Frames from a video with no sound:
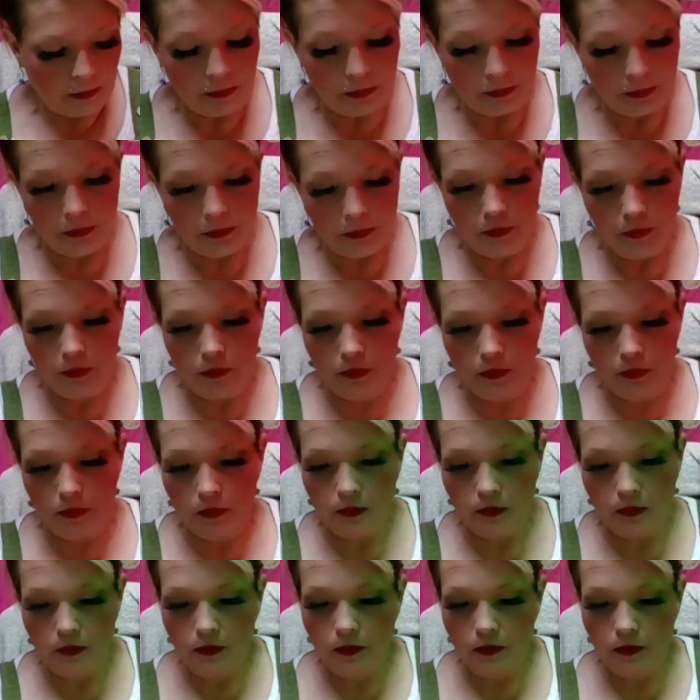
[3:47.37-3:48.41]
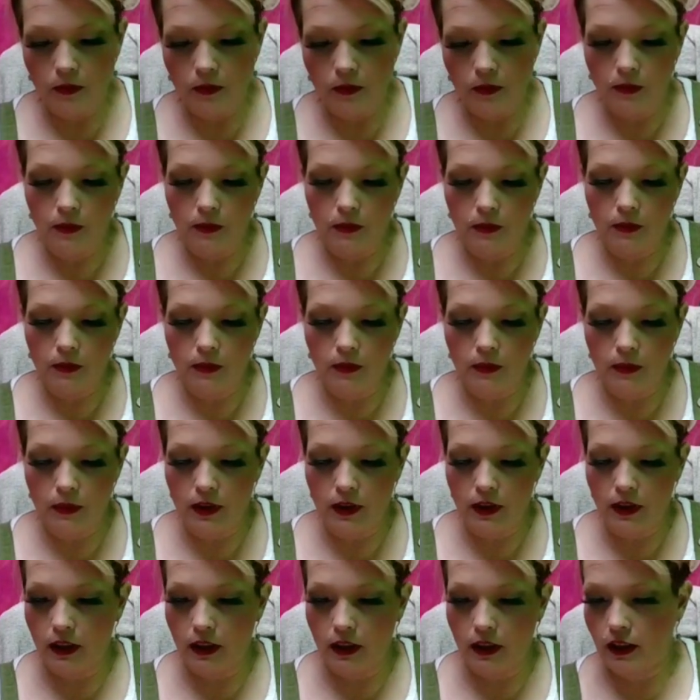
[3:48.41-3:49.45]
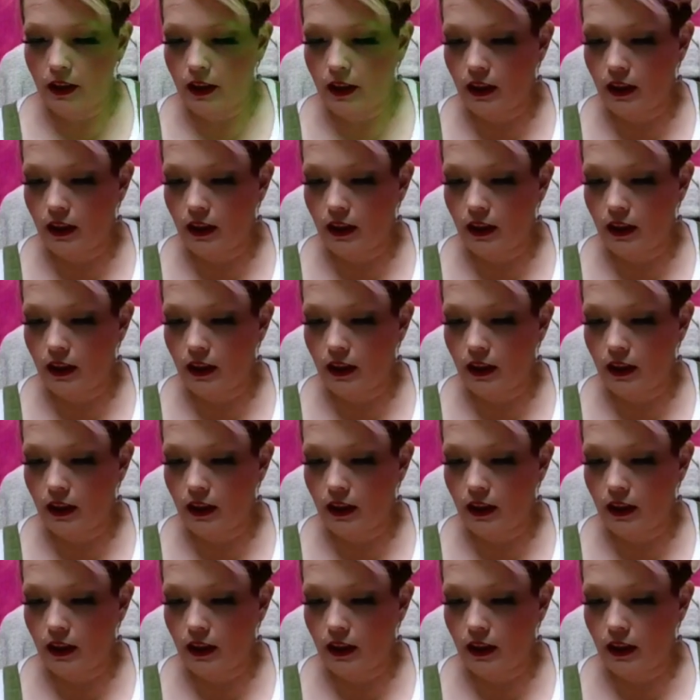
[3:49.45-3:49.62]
Nothing is said.